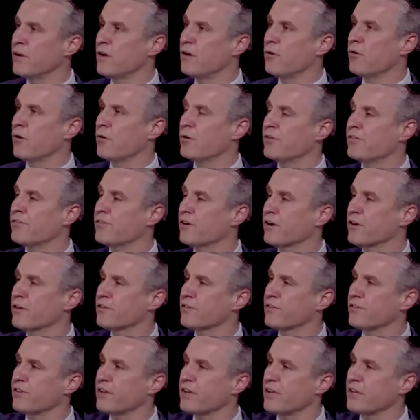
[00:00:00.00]
where we start to
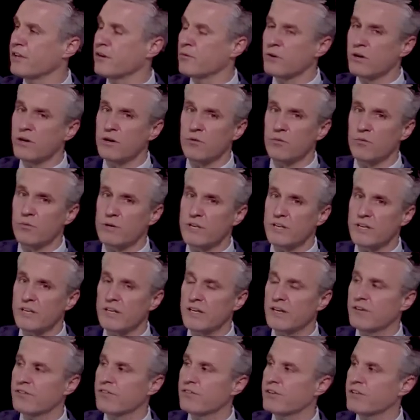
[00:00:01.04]
say, you know what, we can
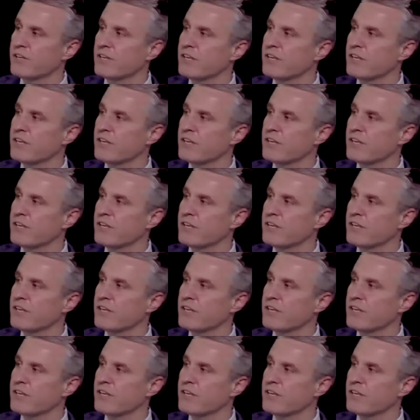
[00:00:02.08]
actually